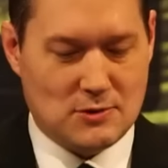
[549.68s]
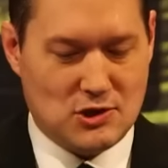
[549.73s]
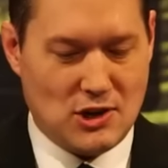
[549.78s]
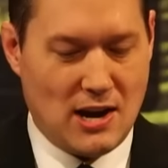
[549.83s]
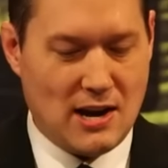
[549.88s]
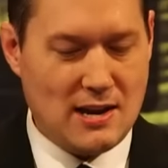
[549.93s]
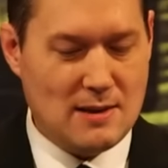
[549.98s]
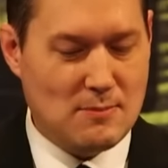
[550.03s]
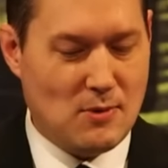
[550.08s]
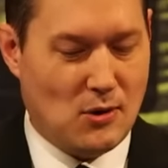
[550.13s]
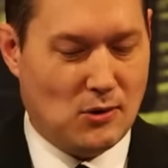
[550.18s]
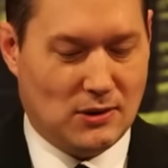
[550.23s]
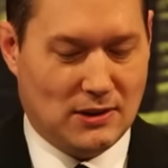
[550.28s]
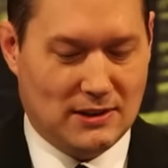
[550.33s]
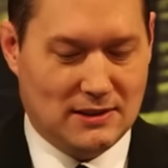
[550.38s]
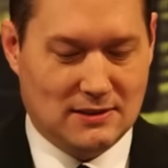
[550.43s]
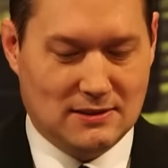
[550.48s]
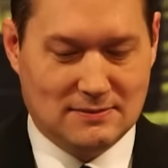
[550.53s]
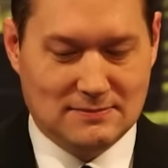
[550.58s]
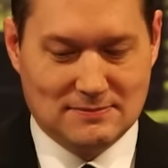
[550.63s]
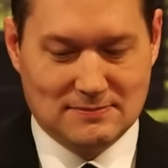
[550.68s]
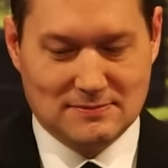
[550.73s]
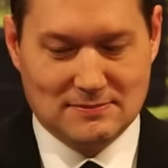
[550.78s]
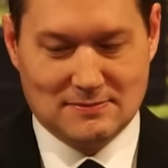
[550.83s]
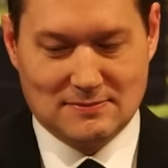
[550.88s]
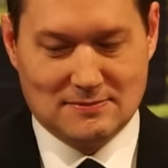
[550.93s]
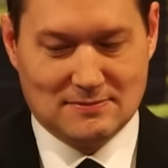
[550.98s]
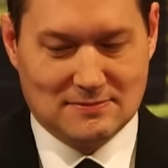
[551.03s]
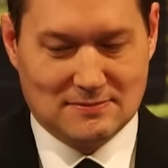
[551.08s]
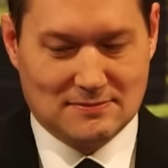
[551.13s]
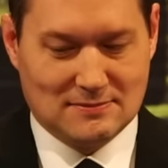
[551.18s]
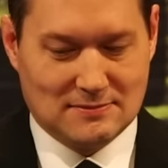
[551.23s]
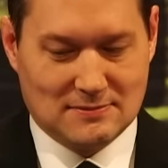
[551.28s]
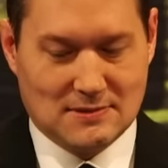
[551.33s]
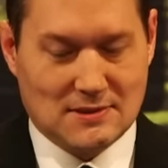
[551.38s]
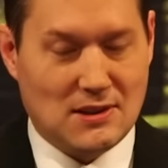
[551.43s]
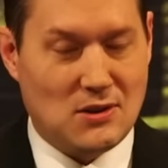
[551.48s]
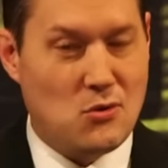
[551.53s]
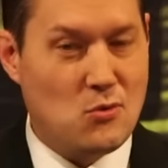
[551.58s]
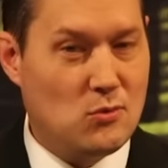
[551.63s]
Jenny Molin,
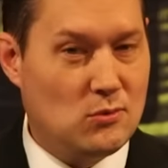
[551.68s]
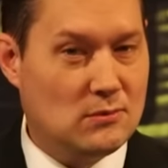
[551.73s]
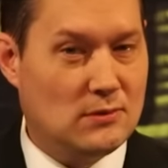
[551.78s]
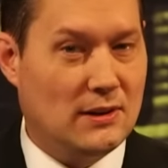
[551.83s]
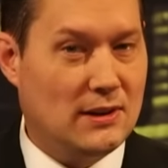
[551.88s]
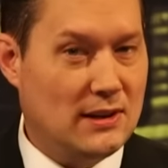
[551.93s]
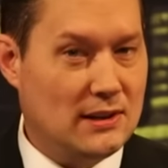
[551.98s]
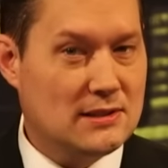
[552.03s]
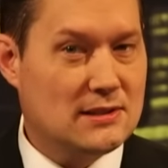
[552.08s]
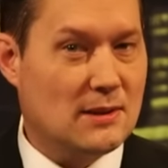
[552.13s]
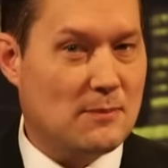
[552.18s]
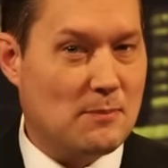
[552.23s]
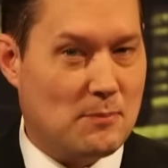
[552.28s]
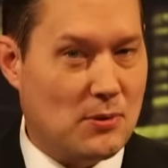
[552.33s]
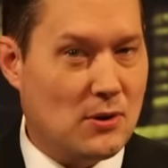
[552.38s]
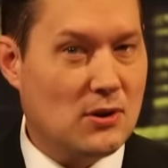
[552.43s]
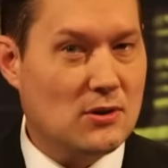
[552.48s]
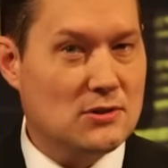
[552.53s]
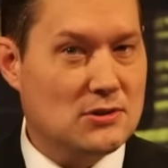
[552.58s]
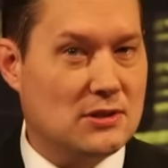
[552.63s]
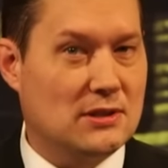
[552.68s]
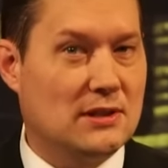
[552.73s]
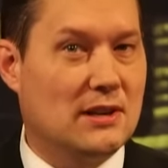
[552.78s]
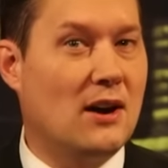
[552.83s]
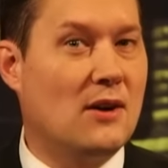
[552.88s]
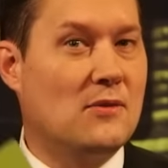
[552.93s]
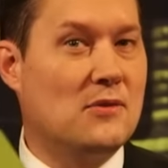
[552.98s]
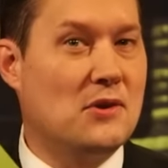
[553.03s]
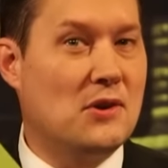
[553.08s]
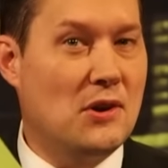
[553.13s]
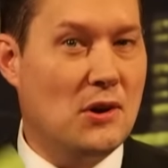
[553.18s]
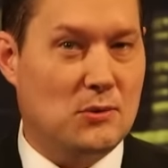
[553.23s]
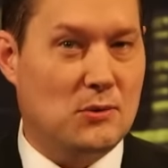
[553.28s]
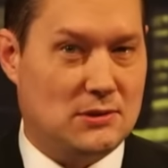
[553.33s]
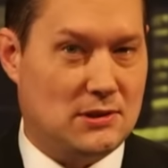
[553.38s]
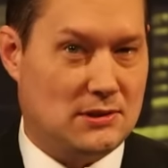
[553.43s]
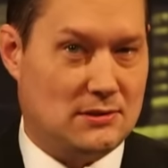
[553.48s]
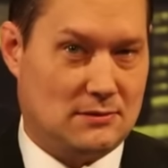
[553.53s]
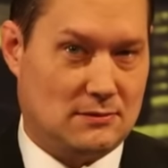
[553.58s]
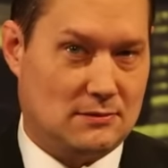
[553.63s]
who is a person of
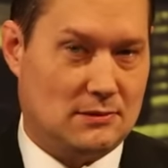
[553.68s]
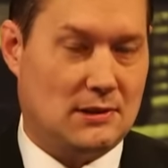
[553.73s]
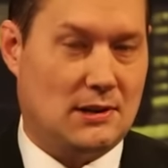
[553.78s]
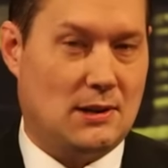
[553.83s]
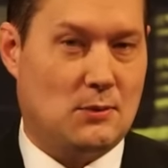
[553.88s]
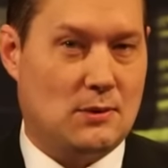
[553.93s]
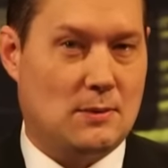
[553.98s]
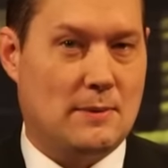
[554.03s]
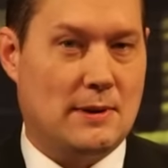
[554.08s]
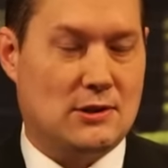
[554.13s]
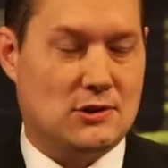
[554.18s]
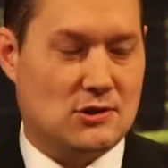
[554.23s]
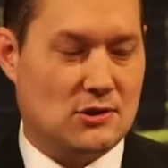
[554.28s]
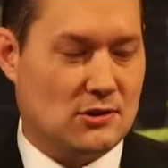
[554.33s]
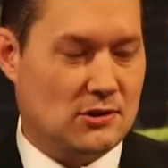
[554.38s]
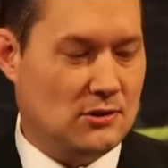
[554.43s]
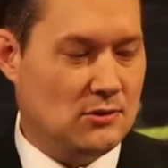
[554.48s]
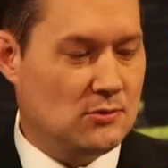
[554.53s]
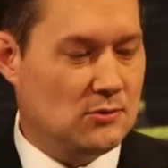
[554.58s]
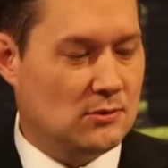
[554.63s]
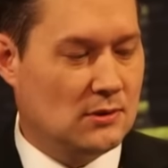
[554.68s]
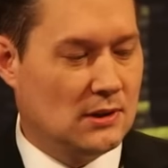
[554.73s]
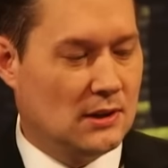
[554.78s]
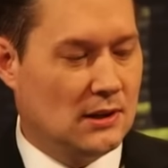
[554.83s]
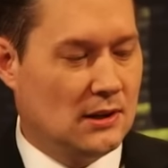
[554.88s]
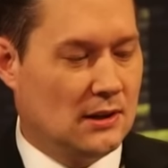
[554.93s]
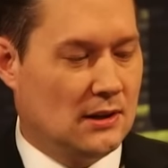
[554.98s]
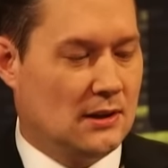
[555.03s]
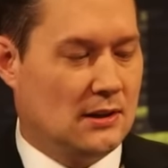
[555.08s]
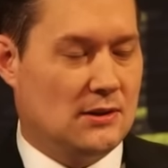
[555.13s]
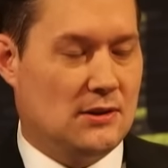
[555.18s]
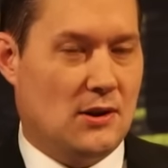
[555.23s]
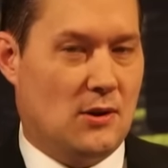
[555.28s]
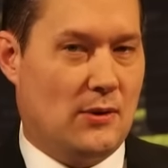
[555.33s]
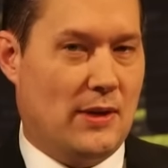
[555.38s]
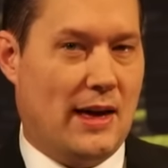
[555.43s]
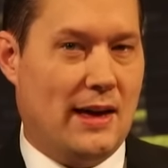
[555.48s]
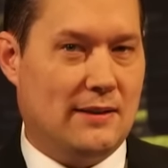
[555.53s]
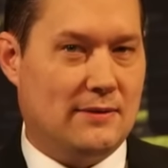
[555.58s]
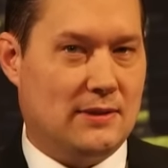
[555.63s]
note. And I want to make sure you
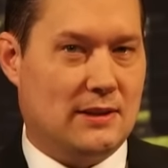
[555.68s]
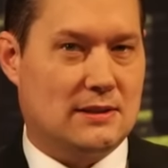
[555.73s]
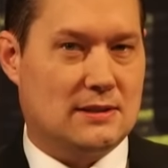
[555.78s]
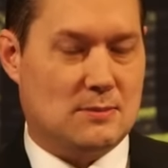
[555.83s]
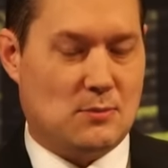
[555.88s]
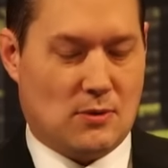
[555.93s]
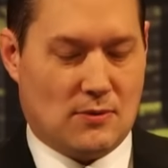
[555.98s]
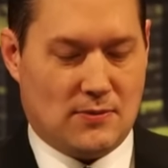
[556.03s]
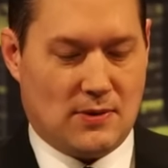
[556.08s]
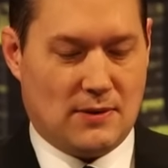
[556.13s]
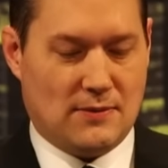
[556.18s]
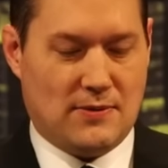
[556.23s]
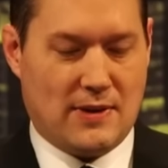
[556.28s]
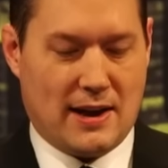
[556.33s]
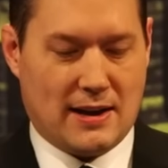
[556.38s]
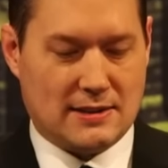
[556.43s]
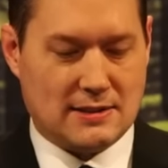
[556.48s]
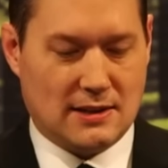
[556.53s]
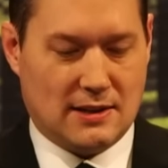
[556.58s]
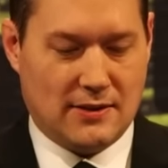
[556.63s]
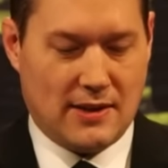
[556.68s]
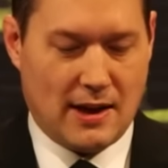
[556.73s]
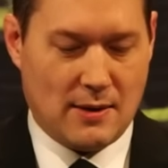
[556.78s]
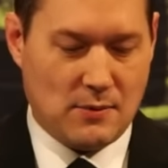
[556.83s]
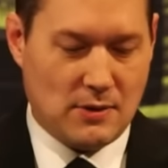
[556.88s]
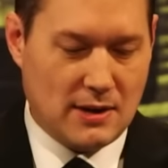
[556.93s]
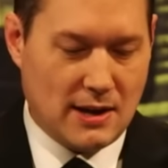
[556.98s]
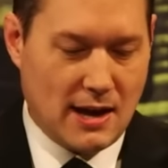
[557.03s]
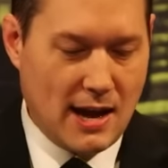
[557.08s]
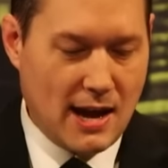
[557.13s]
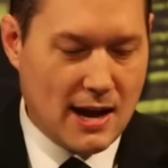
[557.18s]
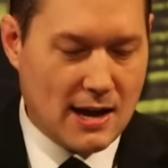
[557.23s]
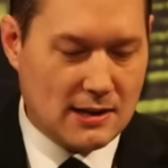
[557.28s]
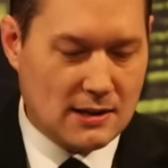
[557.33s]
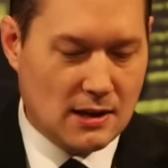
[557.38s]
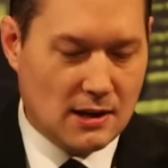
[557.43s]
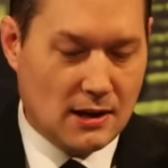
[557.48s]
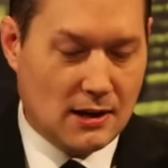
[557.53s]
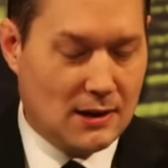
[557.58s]
know that and get some more fun facts on that one. And